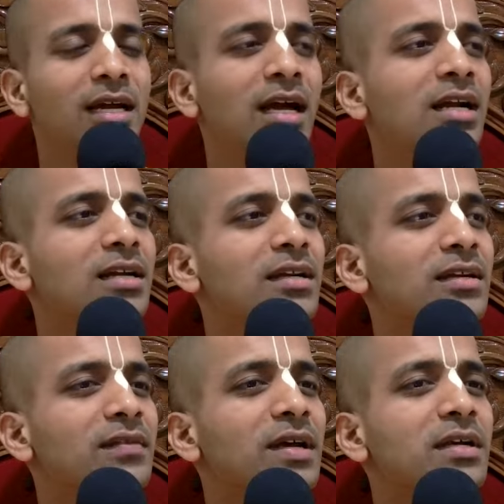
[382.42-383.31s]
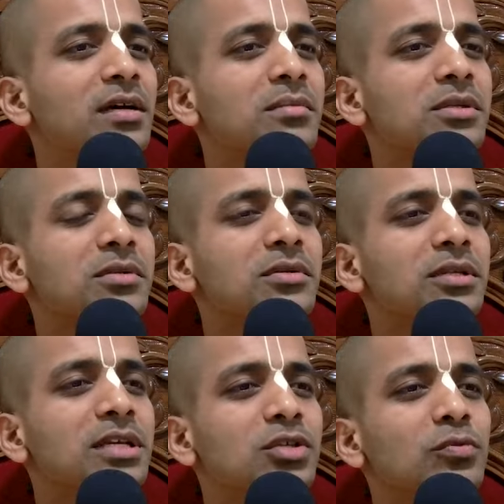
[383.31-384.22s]
And when it comes to
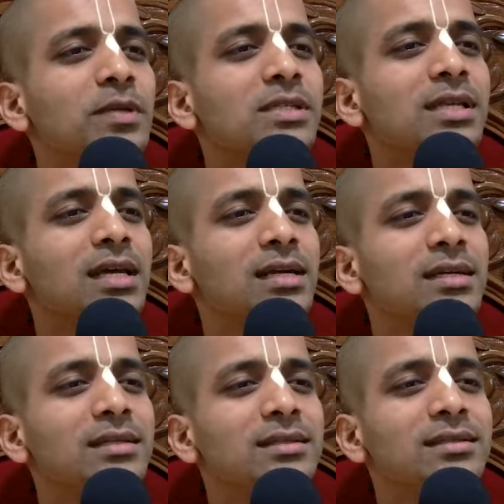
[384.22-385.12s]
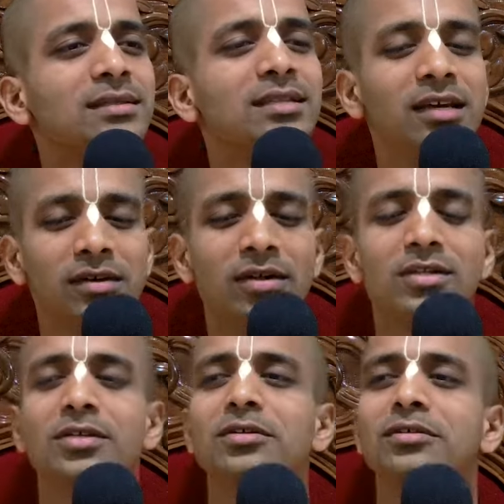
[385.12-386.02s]
these two personalities, they were
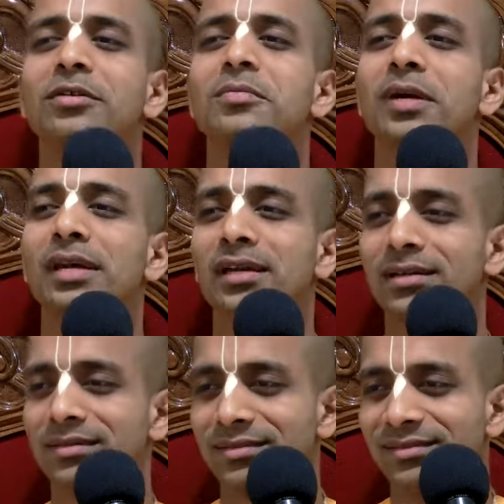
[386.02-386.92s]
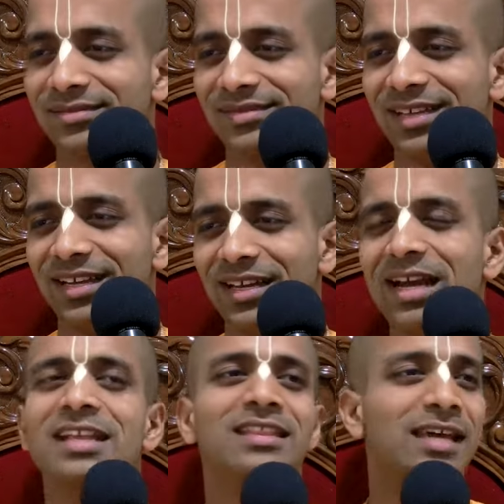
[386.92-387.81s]
also, you know, praying.
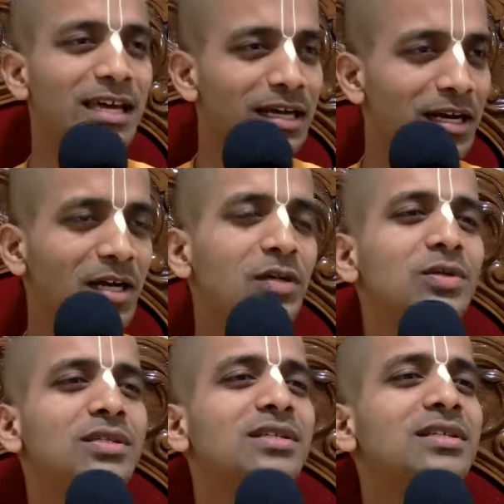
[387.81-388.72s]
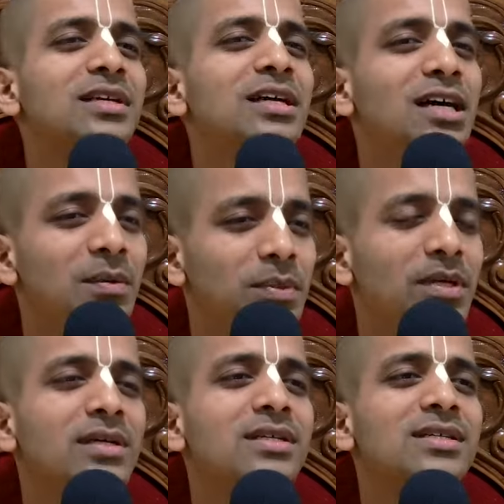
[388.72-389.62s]
And in their house
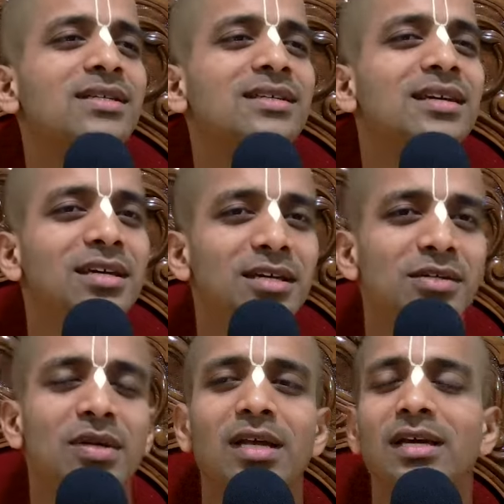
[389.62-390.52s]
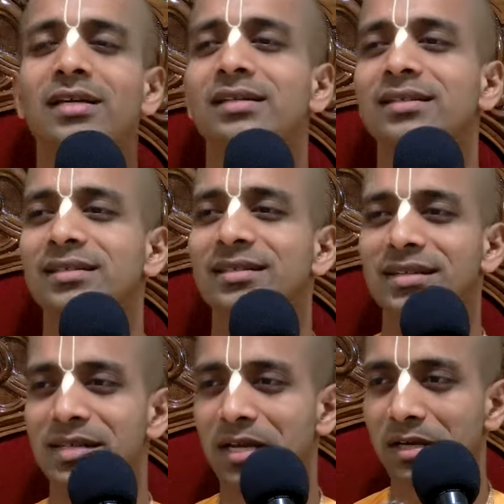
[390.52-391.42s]
appears Srila
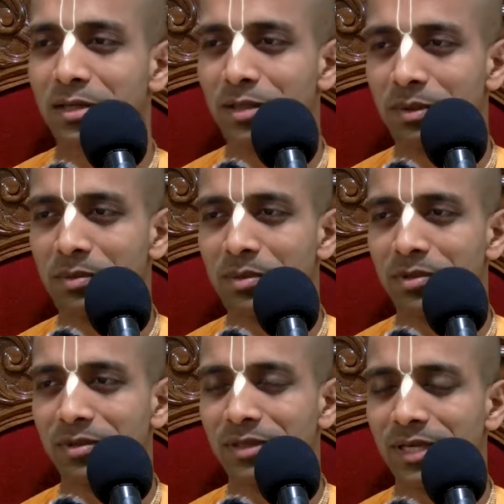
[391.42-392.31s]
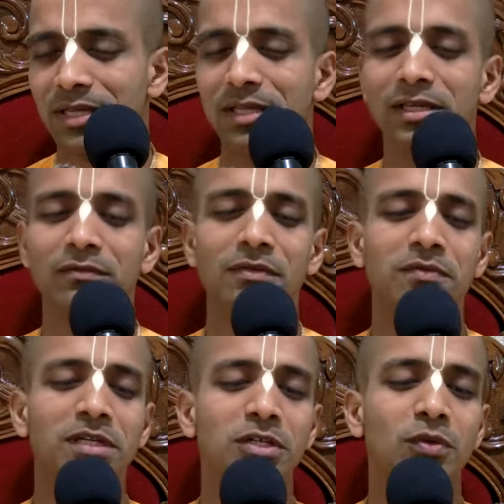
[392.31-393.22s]
Rasikananda Prabhu in the year
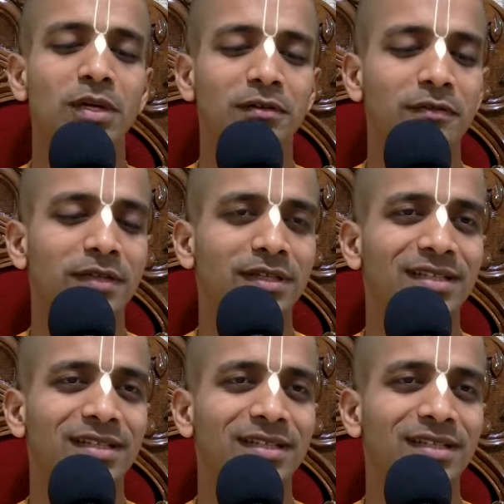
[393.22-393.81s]
1512.